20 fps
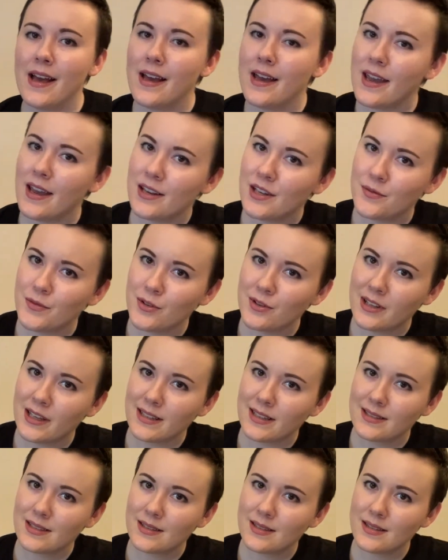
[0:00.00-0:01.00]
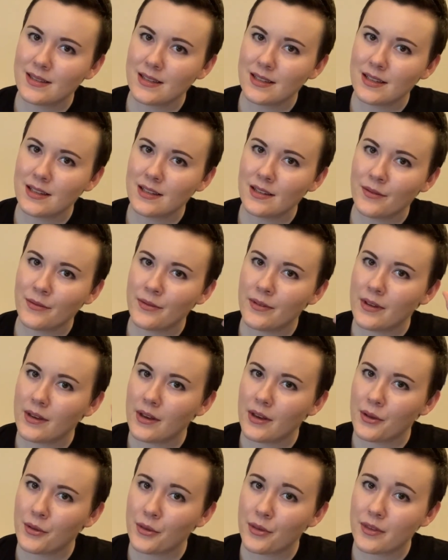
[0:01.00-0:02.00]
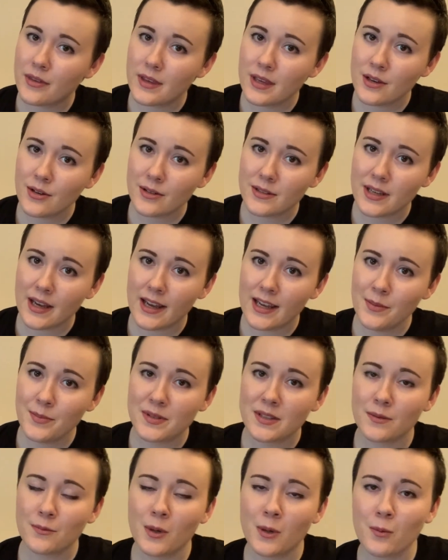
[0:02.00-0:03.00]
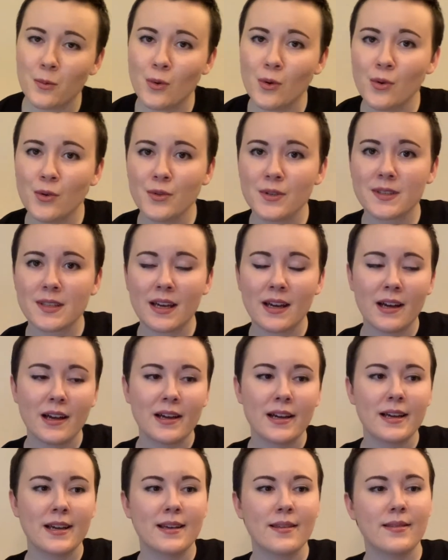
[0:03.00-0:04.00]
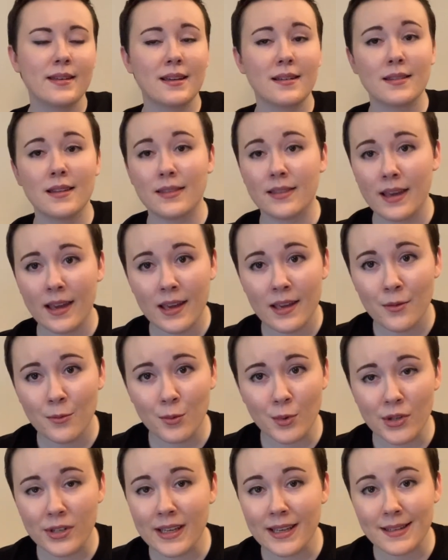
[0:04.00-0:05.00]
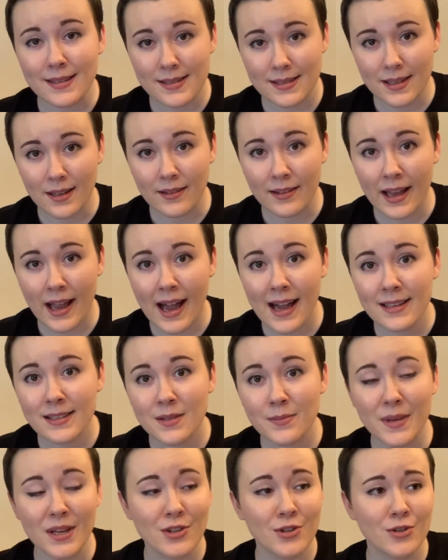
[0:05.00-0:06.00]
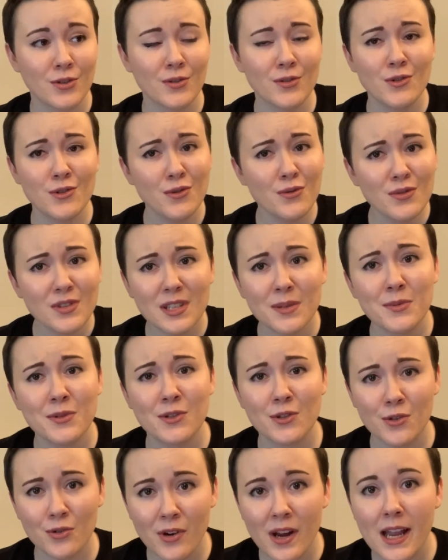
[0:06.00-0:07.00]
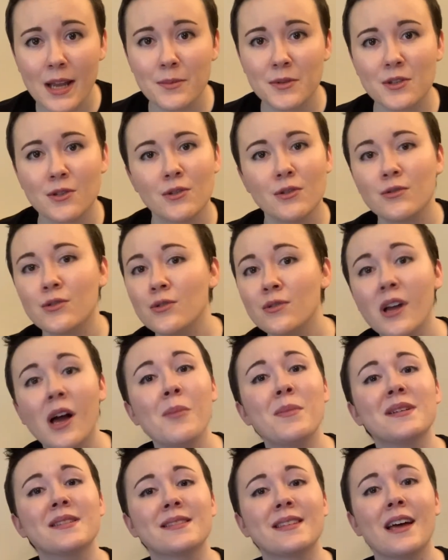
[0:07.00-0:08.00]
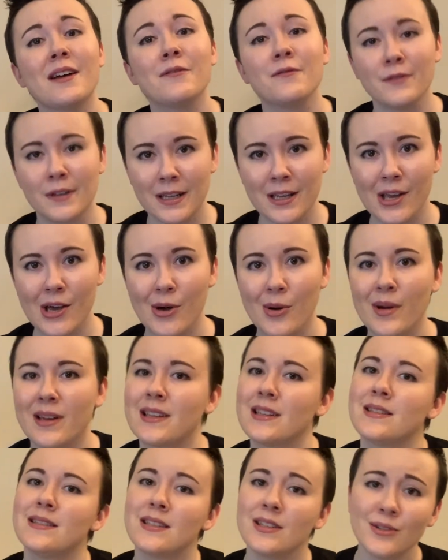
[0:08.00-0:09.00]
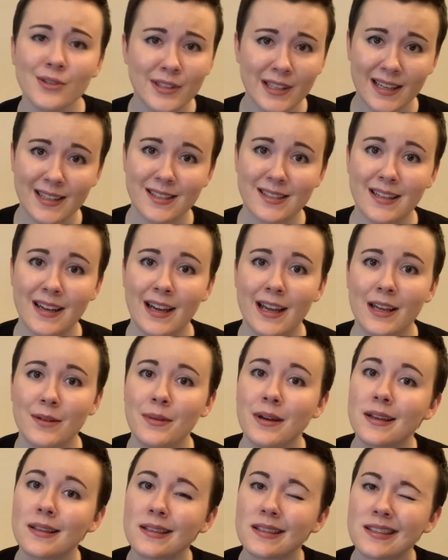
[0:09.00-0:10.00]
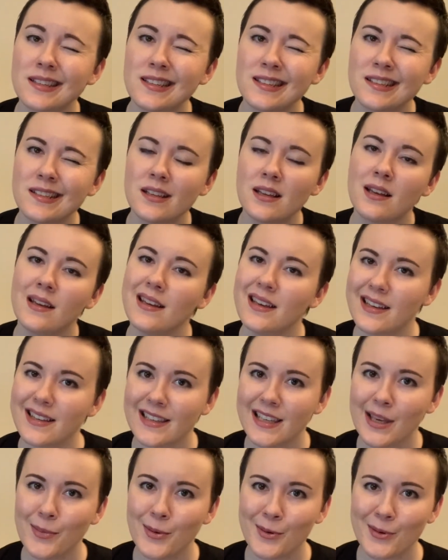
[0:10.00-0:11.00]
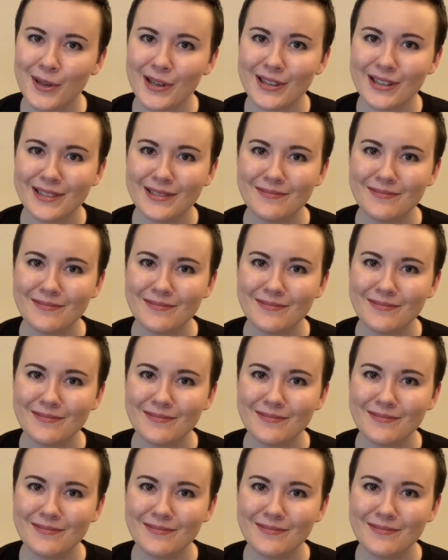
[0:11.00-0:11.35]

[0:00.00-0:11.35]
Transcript: And if you'd like to see the thinker types and what roles I think that they would excel at, make sure to subscribe so you do not miss that video. And until next time, keep it real.